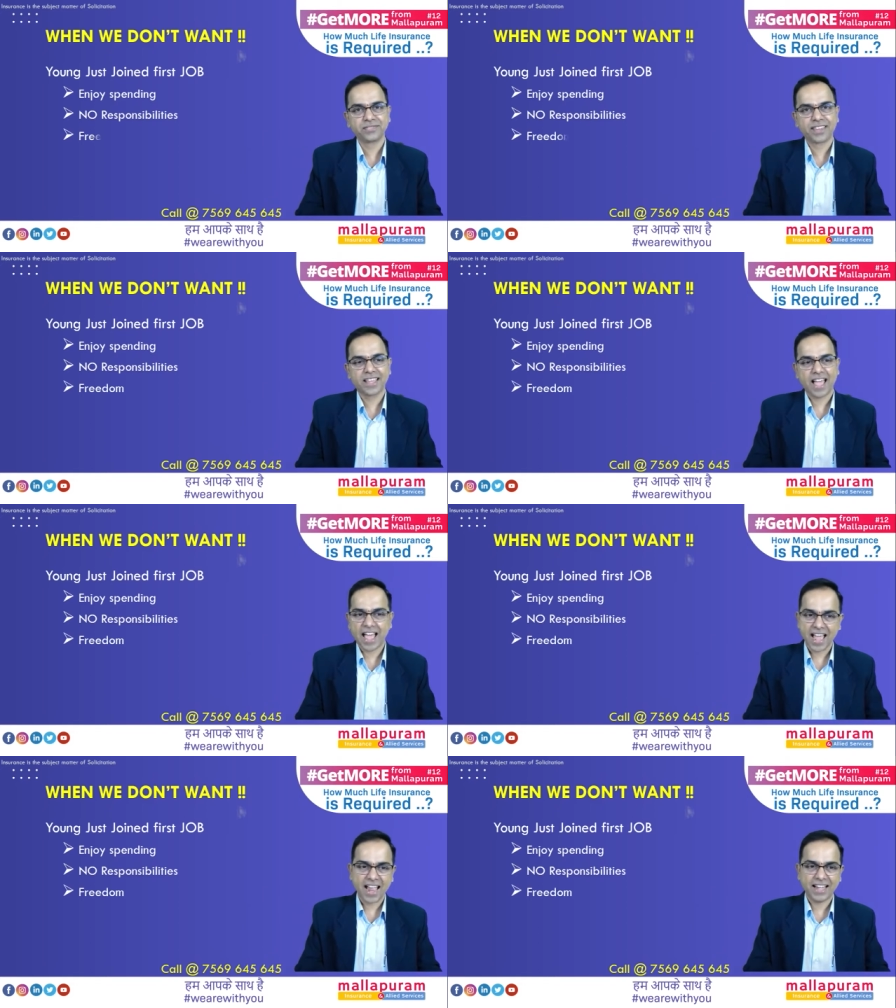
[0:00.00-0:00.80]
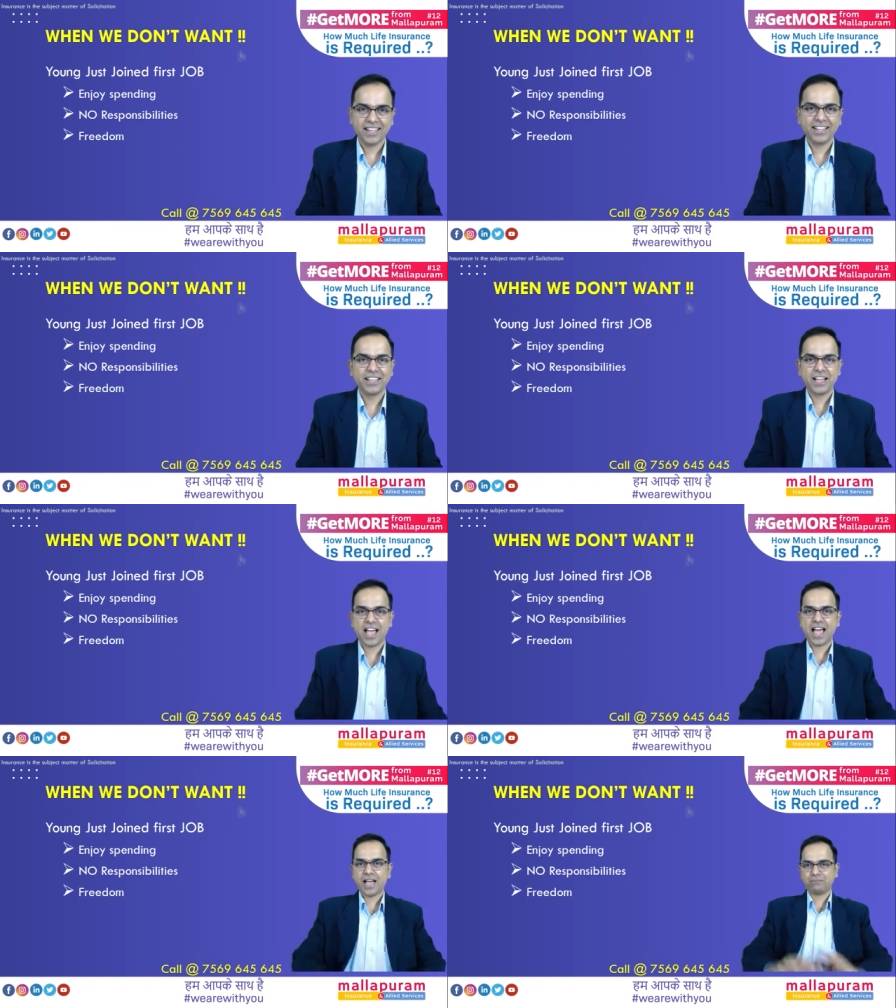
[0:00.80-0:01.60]
And
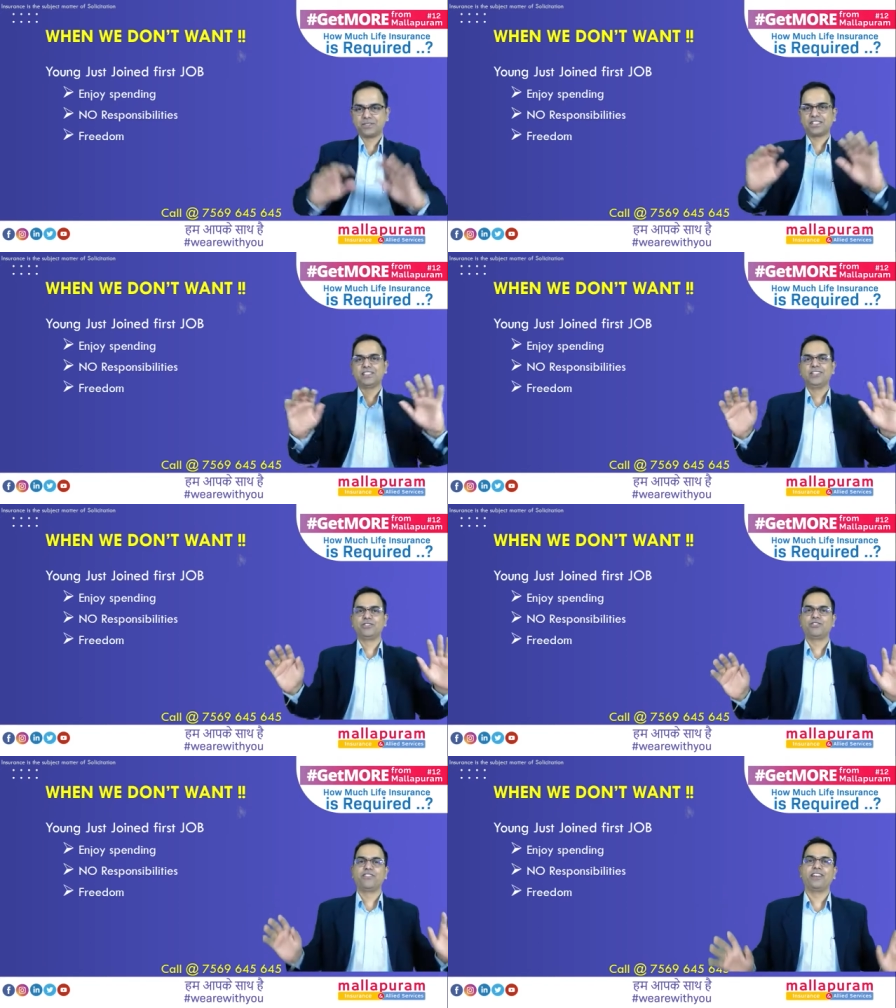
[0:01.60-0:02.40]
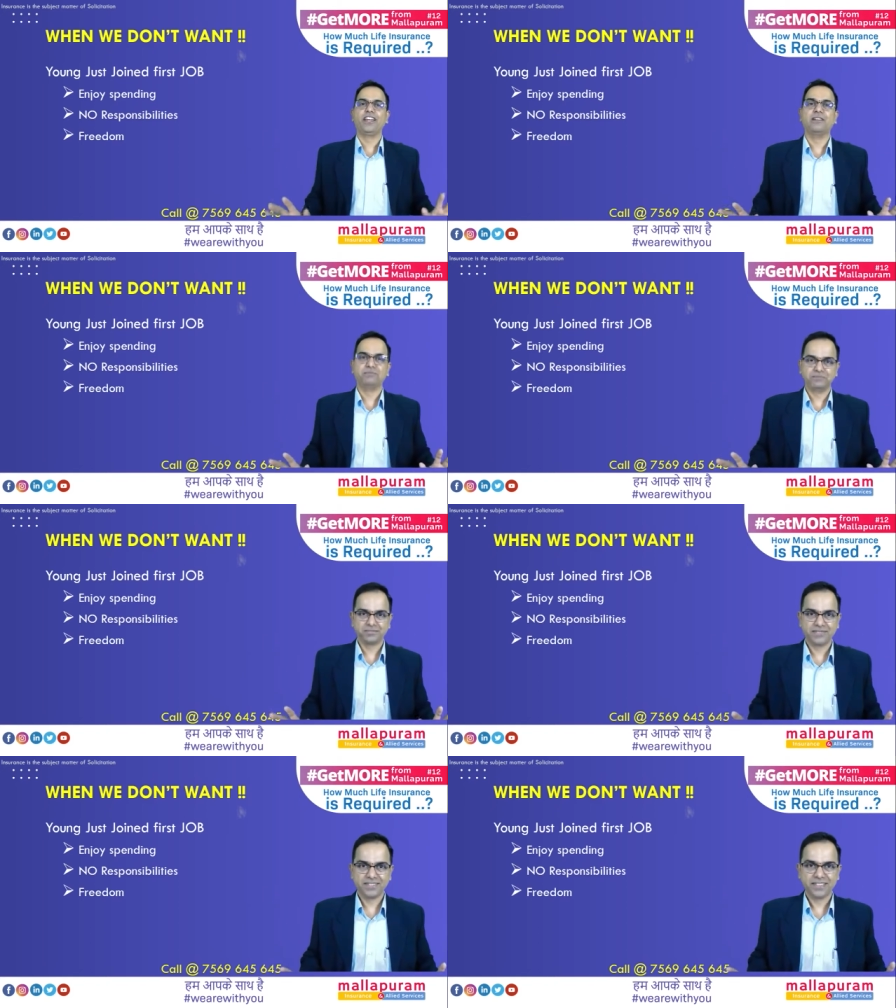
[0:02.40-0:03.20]
absolute freedom.
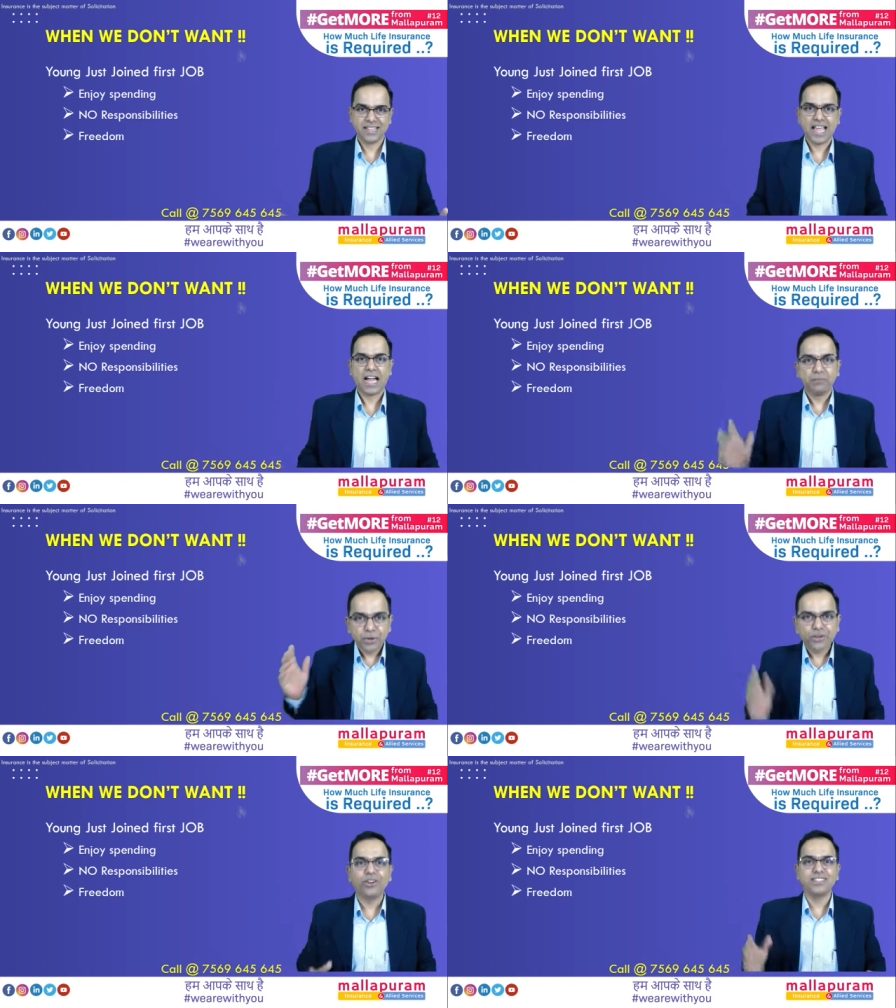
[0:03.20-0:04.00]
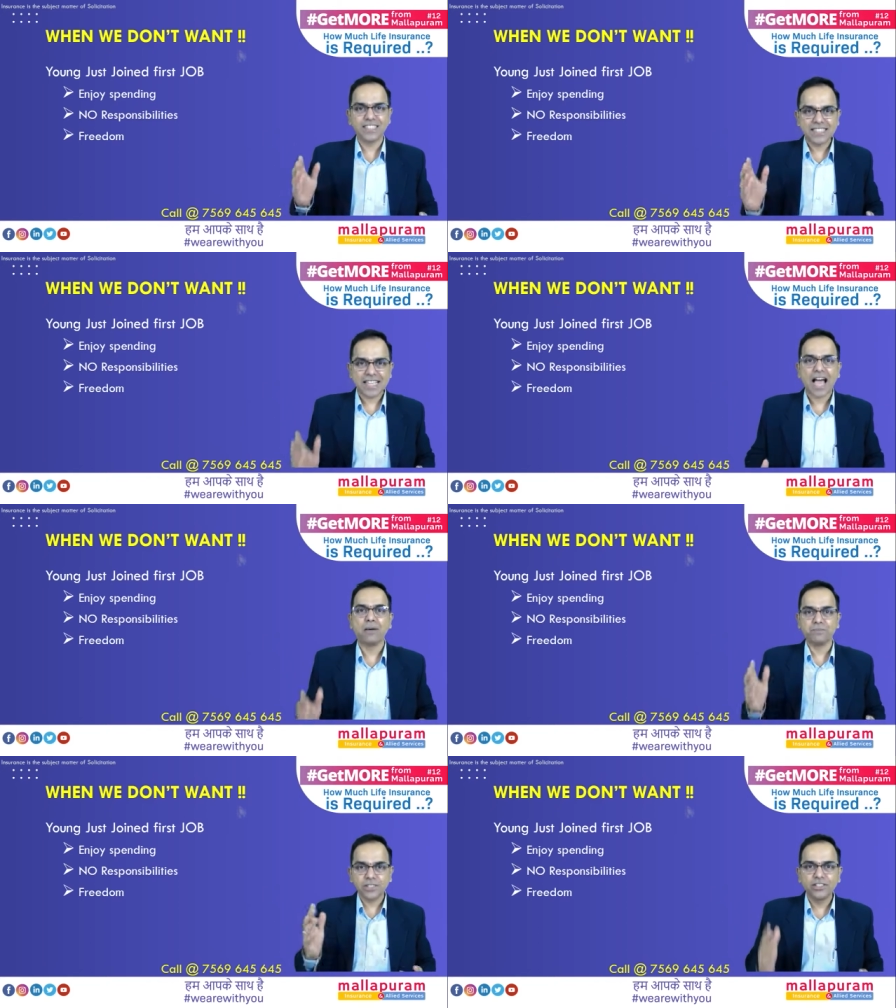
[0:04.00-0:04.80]
And because it is
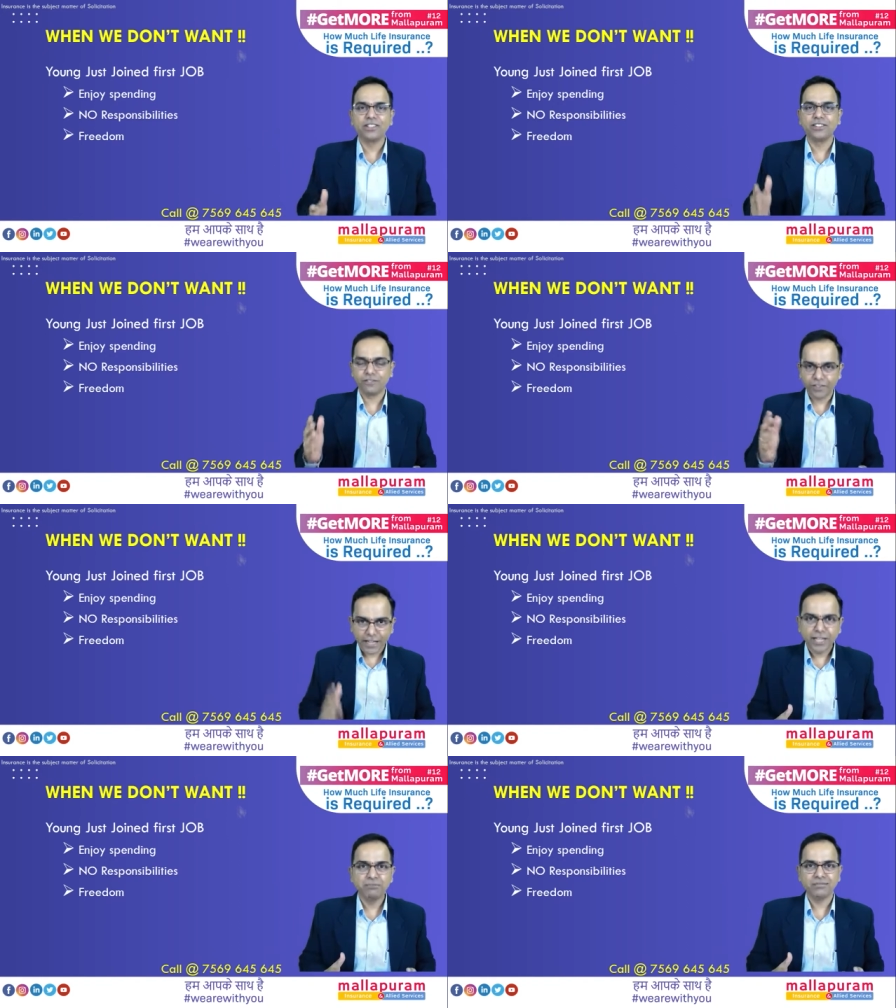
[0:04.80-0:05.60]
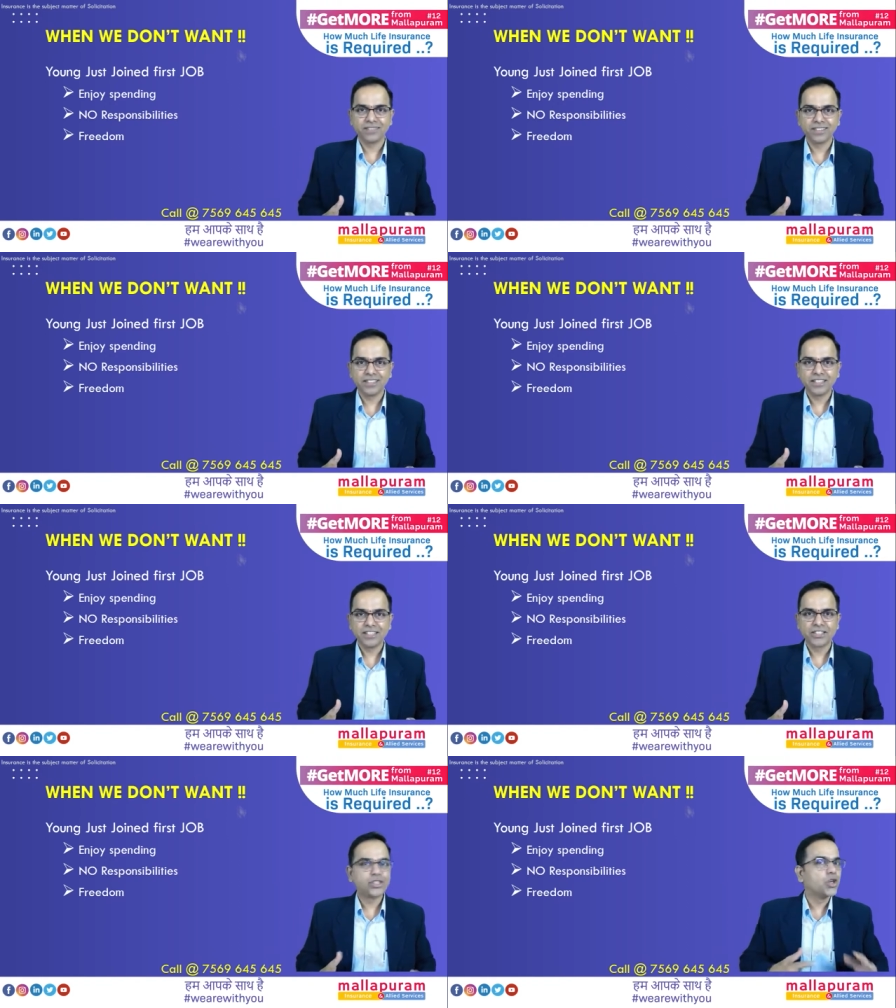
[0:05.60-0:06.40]
absolutely freedom,
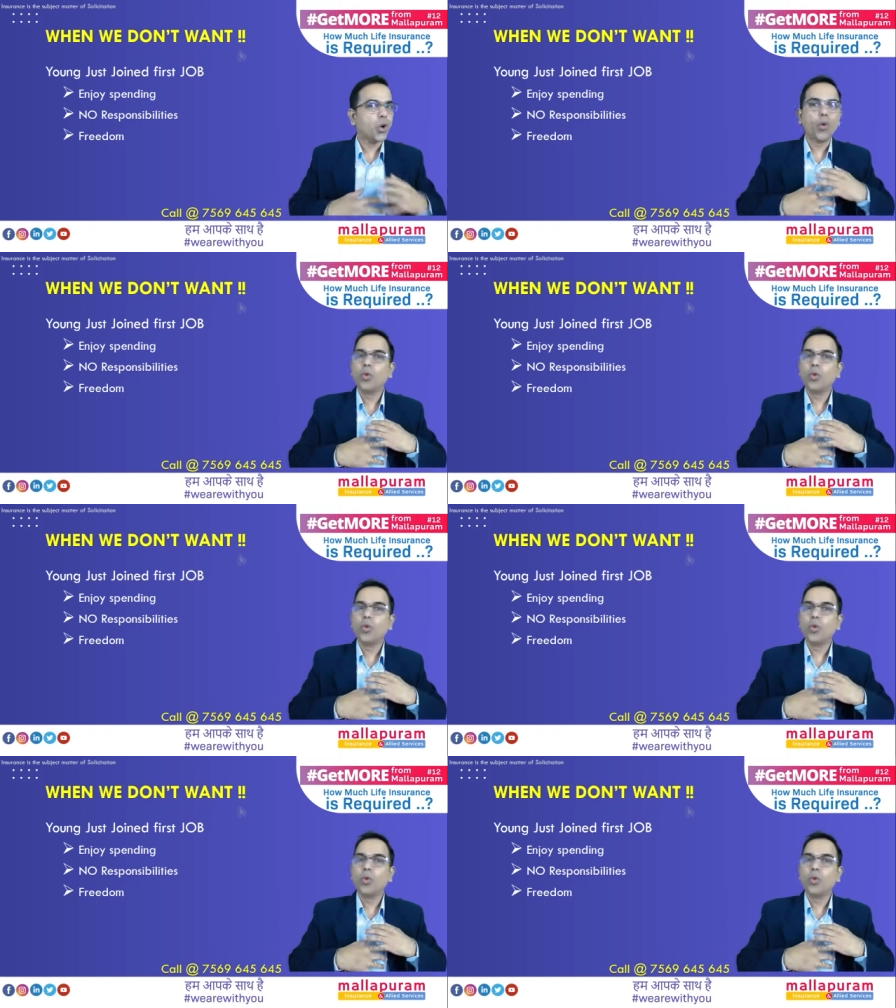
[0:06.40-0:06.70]
so